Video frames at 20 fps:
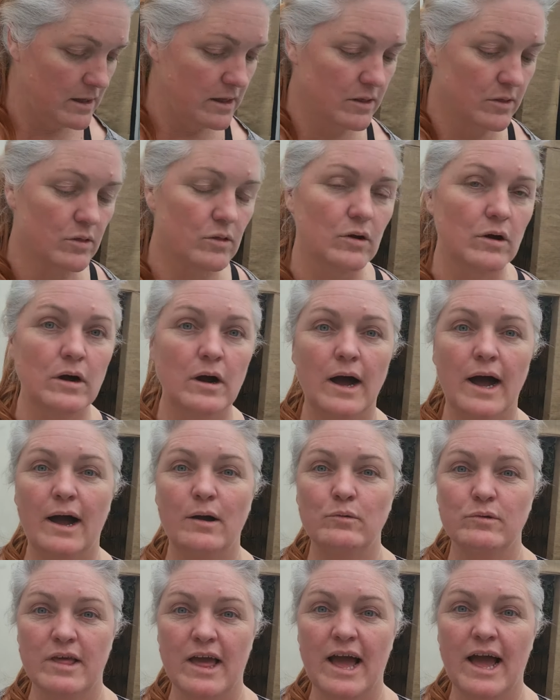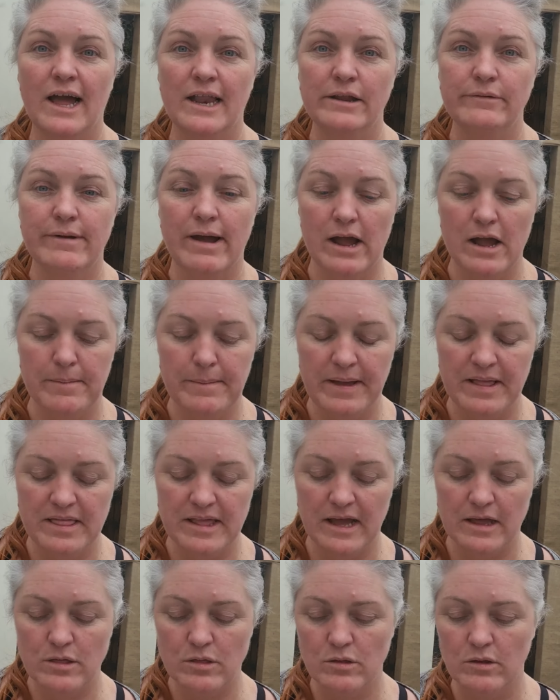So I would highly recommend
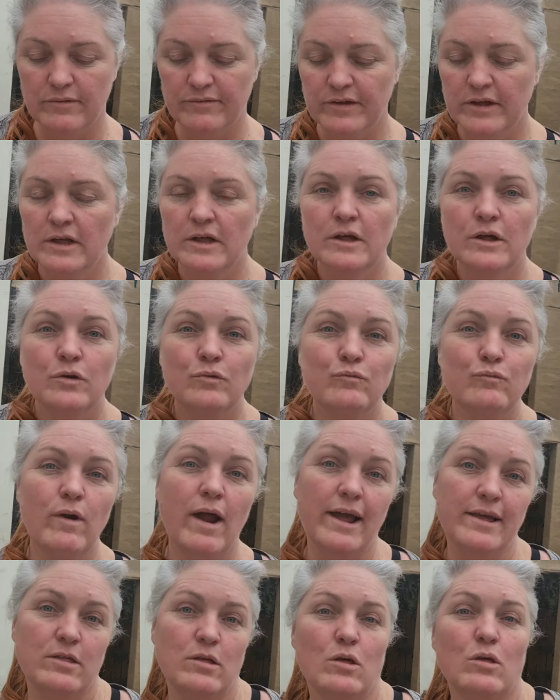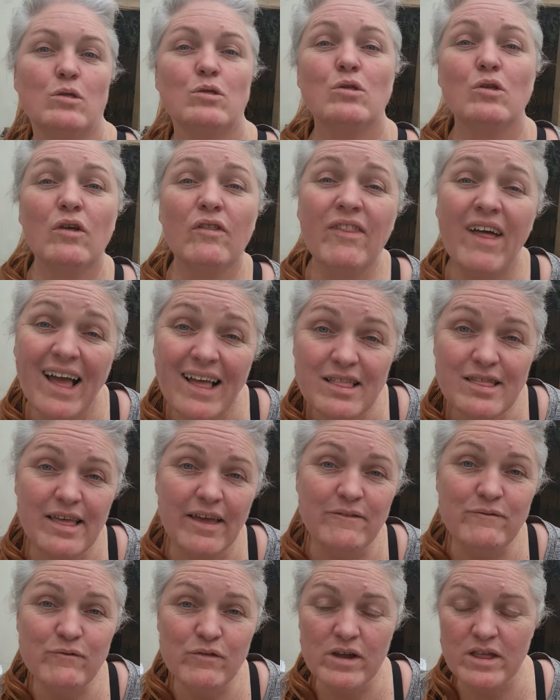that stuff. Right, so that's
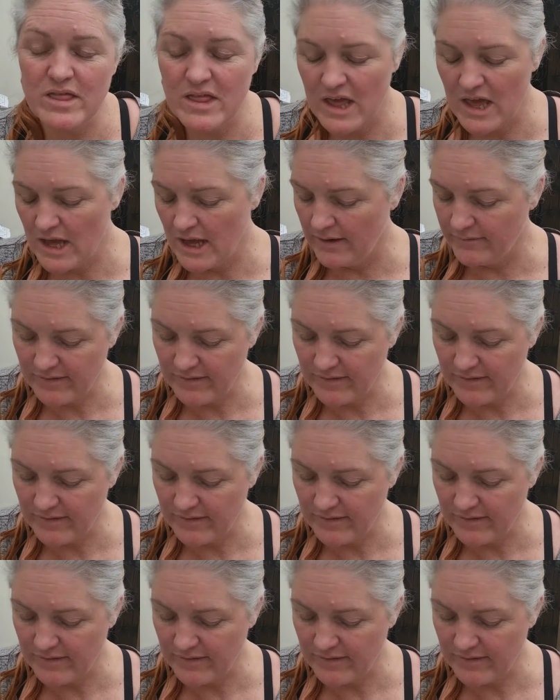everything.